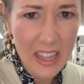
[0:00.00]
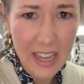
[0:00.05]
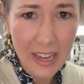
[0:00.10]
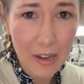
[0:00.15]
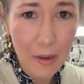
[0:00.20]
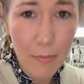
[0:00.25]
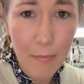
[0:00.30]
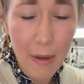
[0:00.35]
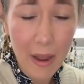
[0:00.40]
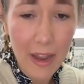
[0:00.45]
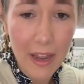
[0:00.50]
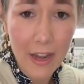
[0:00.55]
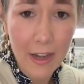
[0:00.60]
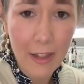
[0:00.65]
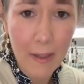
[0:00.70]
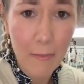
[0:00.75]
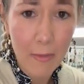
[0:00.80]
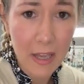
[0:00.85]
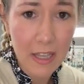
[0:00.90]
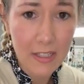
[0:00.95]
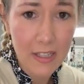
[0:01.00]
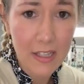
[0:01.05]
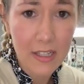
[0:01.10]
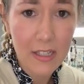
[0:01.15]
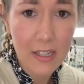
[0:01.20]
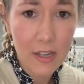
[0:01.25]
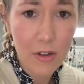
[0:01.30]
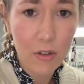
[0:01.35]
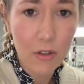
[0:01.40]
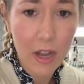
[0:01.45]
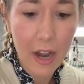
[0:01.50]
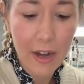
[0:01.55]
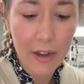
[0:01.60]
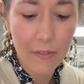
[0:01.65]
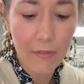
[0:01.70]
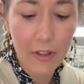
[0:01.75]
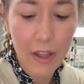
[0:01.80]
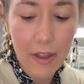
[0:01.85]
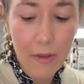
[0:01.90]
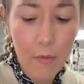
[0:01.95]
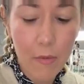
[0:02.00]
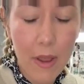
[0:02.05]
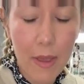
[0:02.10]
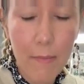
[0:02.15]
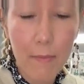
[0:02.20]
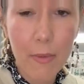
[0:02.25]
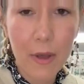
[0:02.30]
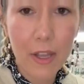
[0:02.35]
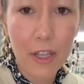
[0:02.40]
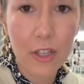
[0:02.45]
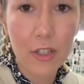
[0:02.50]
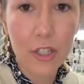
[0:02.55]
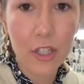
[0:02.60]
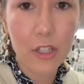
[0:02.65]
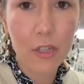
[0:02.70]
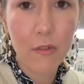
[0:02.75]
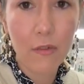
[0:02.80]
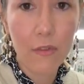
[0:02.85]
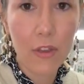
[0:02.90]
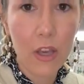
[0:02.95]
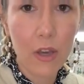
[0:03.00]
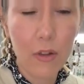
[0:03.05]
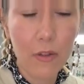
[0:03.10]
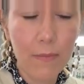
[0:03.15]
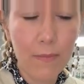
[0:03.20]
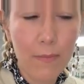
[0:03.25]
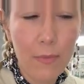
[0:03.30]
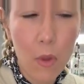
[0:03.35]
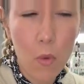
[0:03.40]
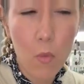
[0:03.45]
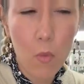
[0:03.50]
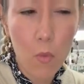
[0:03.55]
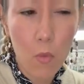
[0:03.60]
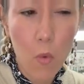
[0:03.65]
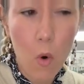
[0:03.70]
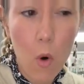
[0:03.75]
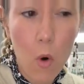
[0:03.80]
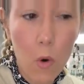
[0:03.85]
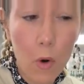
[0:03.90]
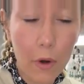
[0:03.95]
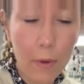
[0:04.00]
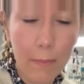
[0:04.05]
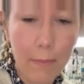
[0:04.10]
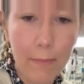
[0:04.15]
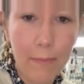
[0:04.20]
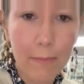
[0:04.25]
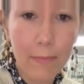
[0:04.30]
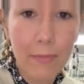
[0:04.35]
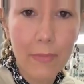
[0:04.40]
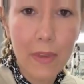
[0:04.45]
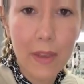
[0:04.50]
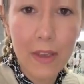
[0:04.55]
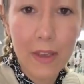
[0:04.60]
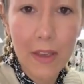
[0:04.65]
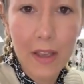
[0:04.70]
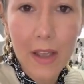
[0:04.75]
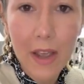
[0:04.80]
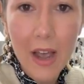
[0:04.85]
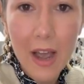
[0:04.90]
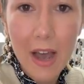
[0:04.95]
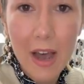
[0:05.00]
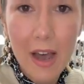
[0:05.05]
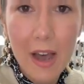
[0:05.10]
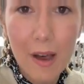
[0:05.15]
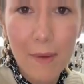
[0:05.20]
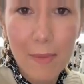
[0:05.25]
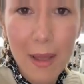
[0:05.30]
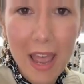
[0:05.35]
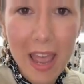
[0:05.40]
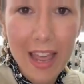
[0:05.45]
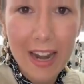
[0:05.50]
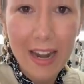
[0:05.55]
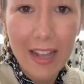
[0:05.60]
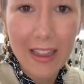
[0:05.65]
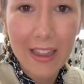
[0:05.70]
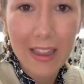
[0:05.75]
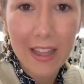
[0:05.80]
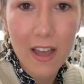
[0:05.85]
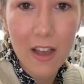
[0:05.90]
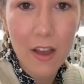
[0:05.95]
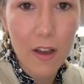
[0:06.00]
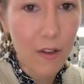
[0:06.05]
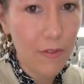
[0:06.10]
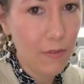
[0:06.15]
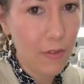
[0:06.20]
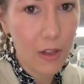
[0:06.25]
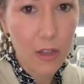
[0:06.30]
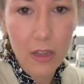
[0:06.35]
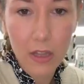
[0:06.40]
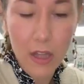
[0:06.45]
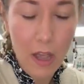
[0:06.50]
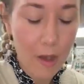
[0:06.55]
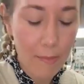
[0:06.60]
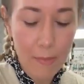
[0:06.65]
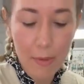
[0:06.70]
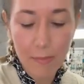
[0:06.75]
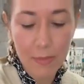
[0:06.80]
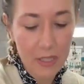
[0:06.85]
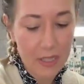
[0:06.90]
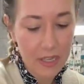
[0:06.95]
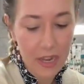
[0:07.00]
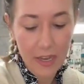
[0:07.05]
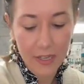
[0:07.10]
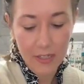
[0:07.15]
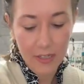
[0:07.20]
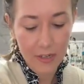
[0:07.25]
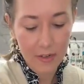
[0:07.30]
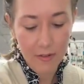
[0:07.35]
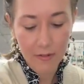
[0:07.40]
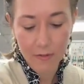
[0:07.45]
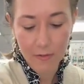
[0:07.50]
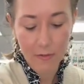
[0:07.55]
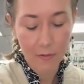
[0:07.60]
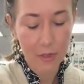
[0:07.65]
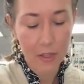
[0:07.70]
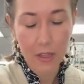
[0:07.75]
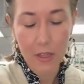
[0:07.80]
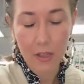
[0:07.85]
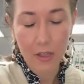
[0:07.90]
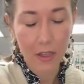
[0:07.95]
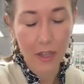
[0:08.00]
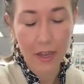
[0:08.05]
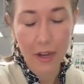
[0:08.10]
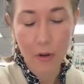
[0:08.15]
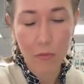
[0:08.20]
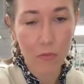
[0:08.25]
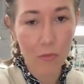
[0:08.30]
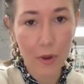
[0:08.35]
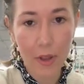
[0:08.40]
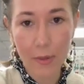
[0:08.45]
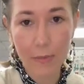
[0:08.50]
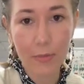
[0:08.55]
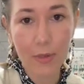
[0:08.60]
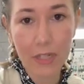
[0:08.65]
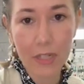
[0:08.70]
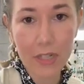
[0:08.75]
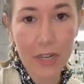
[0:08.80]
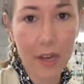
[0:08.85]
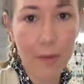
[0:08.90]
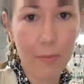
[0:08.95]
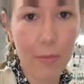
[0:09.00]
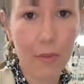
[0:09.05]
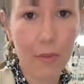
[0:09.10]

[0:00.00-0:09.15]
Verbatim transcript: like thick by any means. It's still kind of lightweight, but you just feel warm. Um, and I love, I'm obsessed with like a ribbed